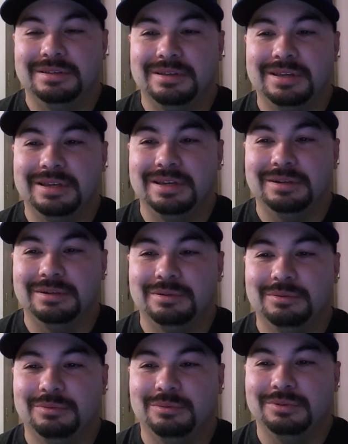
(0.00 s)

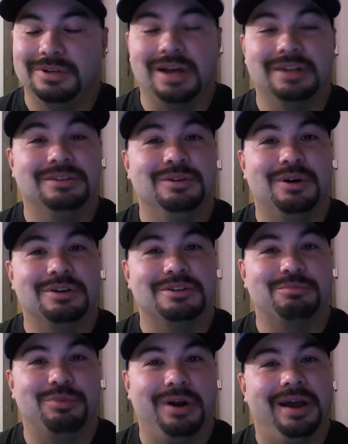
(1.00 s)
and not to our
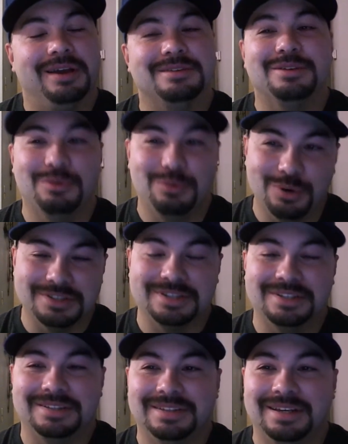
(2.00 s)
surprise, who was
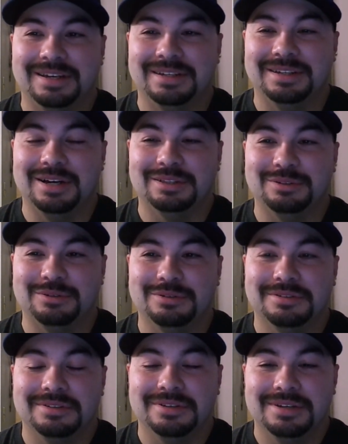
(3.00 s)
it that got
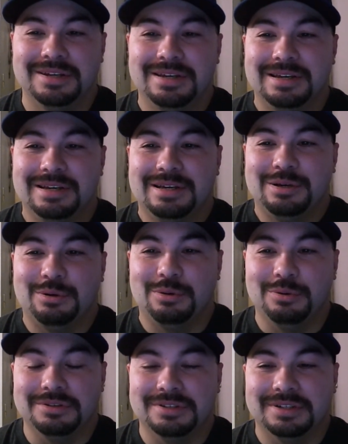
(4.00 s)
those? Who
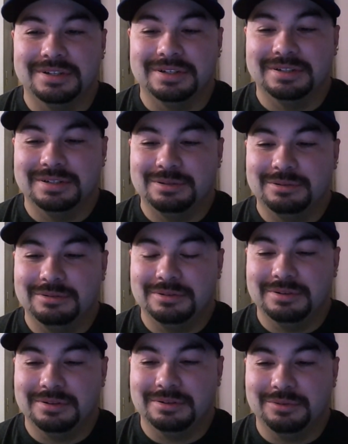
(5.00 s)
was uh,
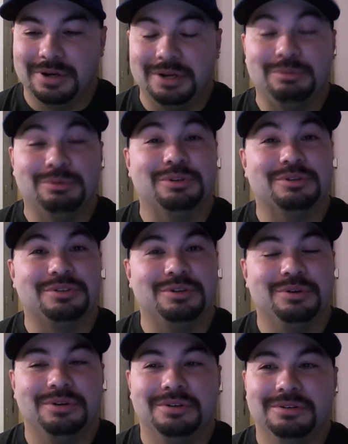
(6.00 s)
credited with those
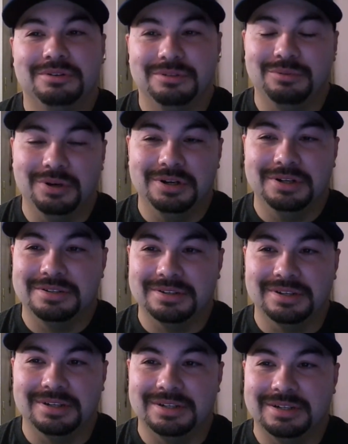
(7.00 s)
two earned runs?
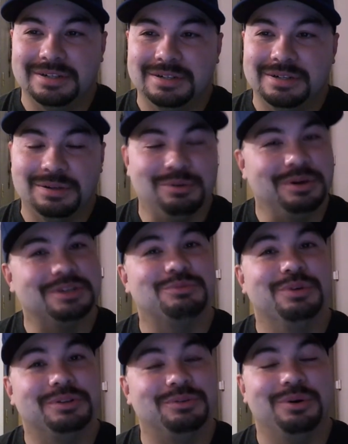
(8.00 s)
Uh, Chris
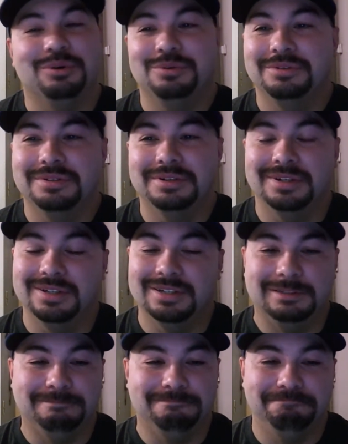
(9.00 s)
Withrow.
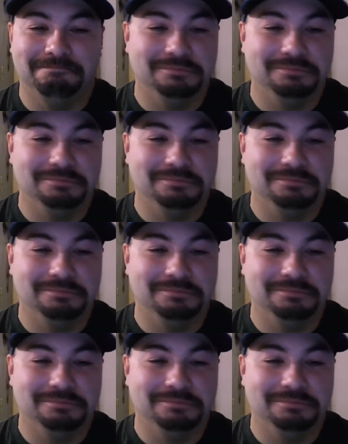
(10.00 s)
Um,